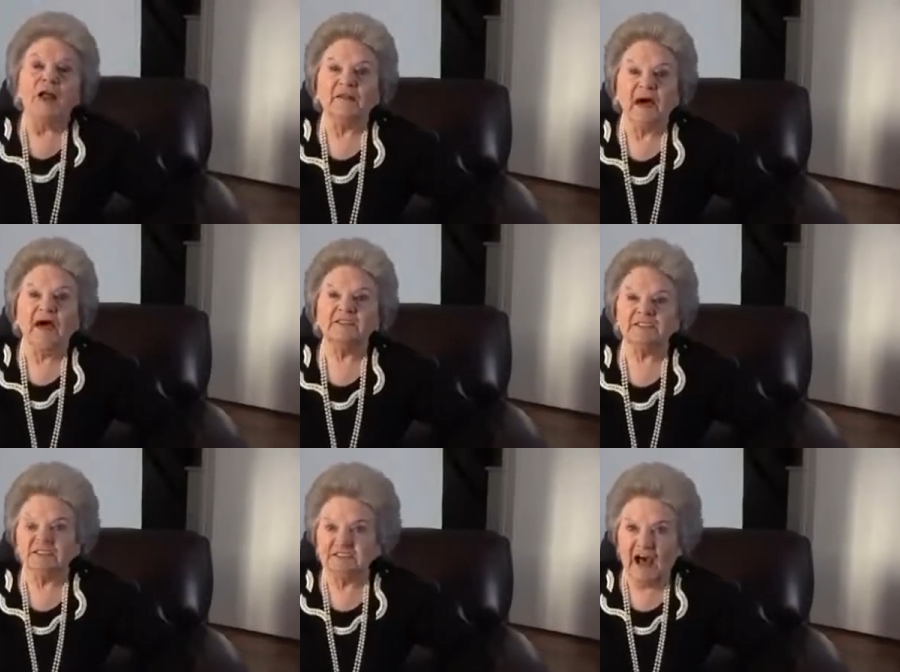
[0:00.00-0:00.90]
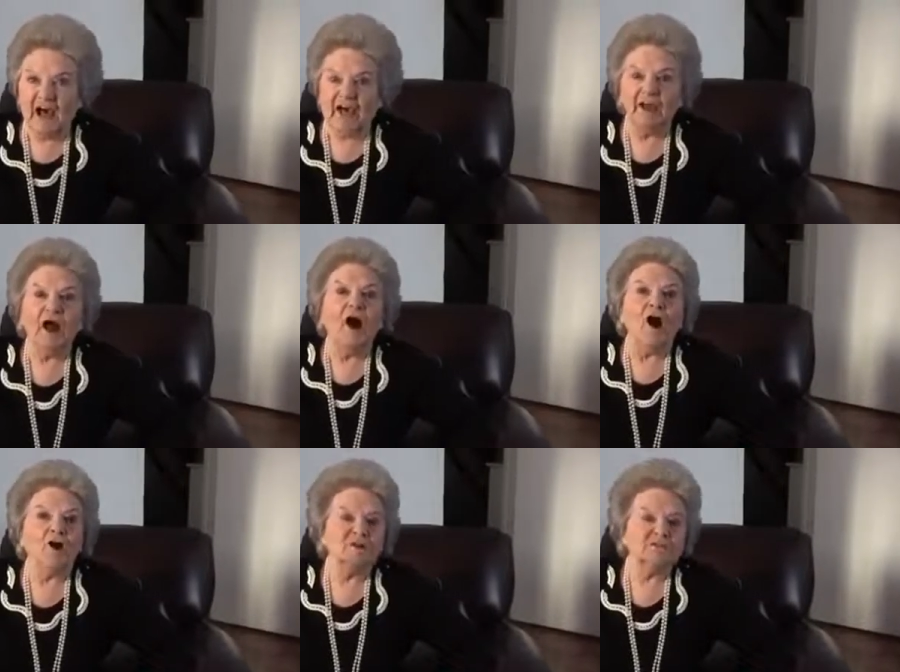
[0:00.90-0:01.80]
Now, today,
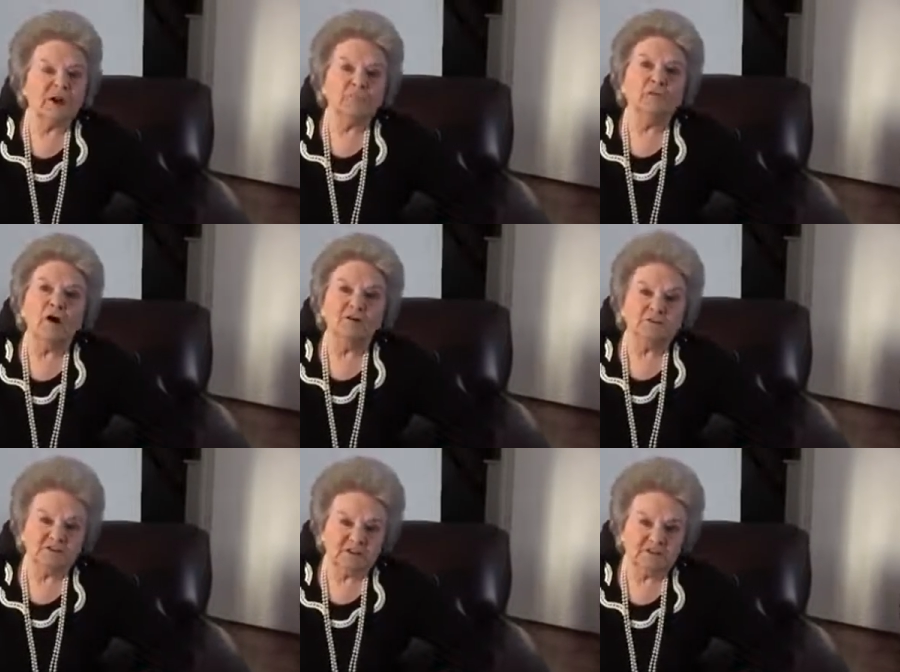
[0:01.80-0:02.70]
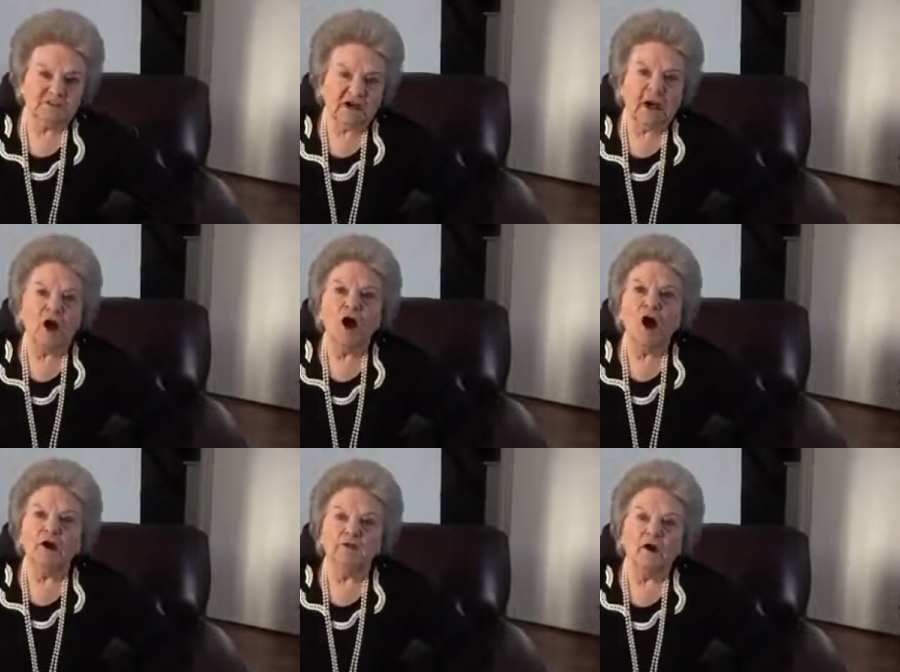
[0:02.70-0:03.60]
I sent my sister
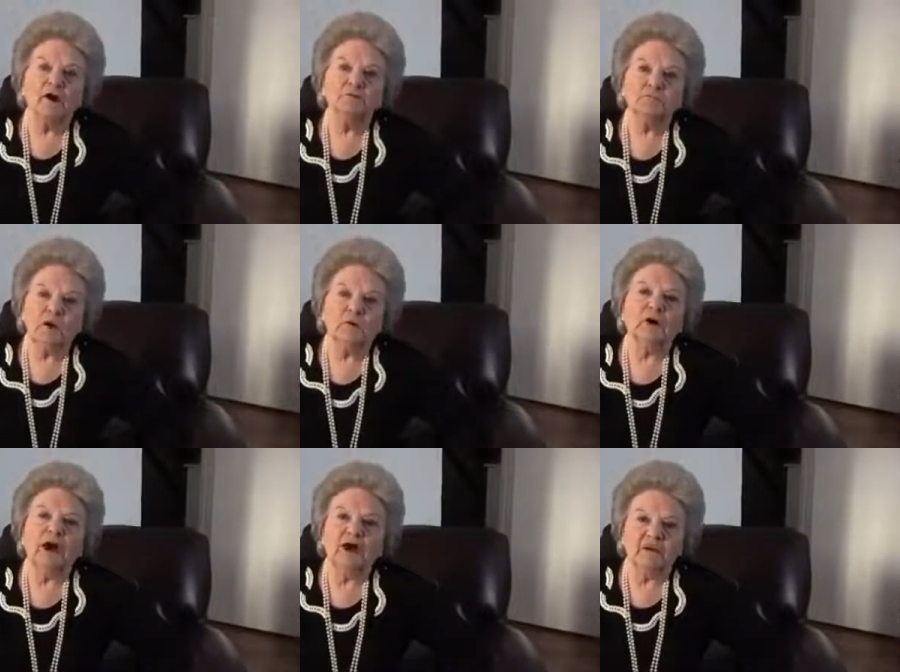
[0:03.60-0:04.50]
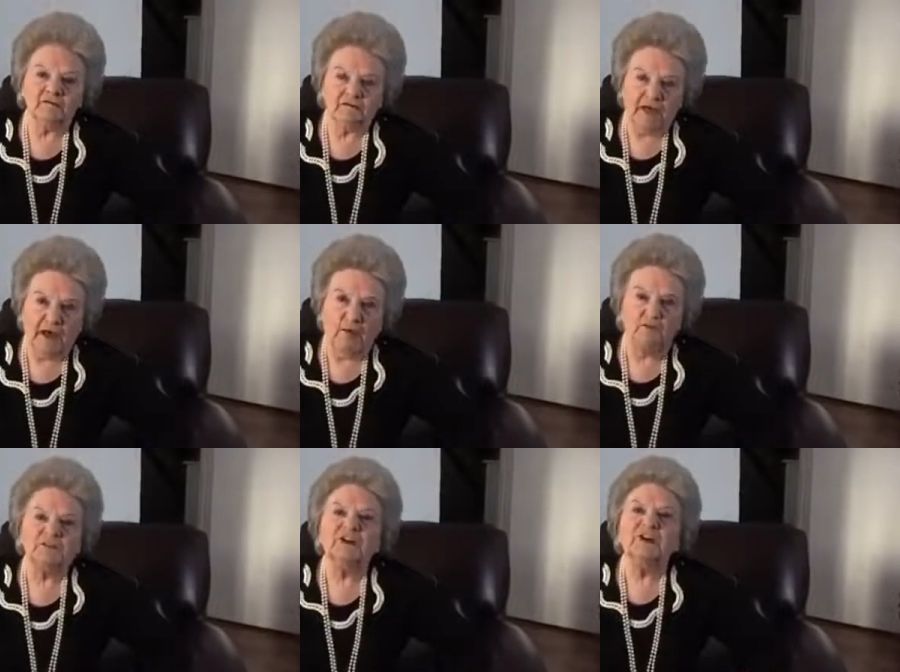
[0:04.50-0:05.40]
a nice bouquet of
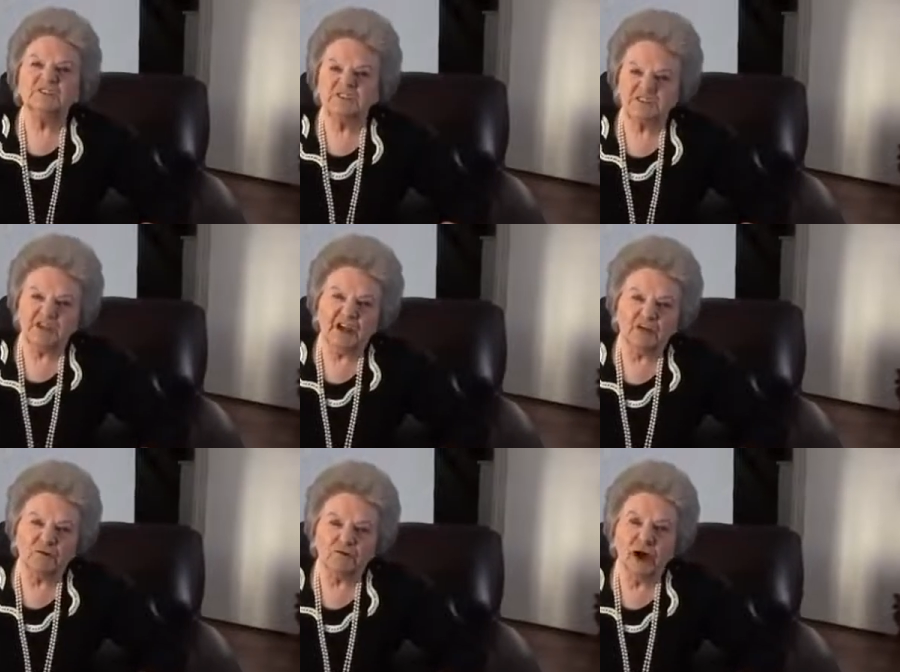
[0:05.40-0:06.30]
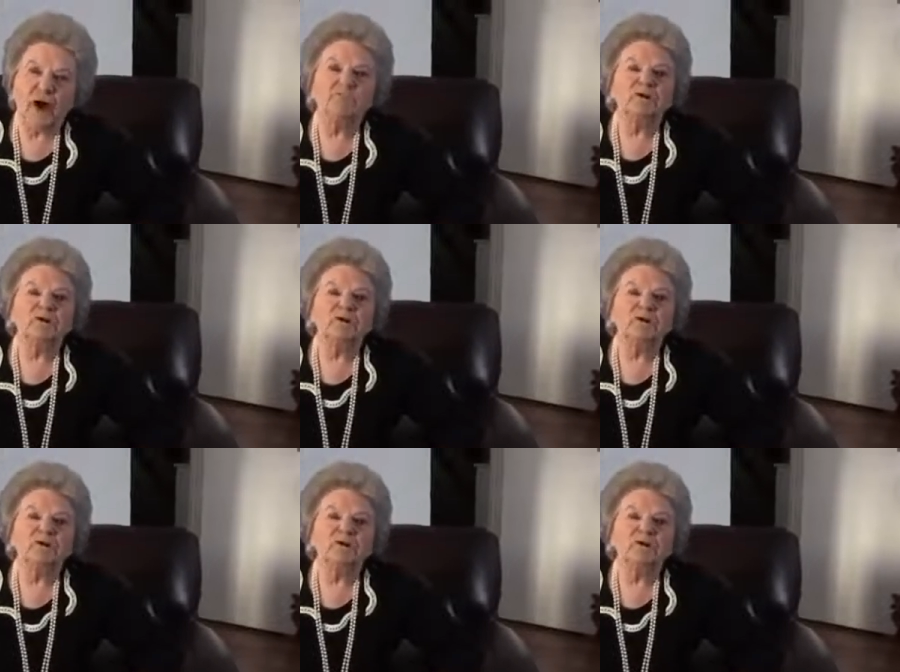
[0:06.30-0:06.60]
flowers to cheer her up,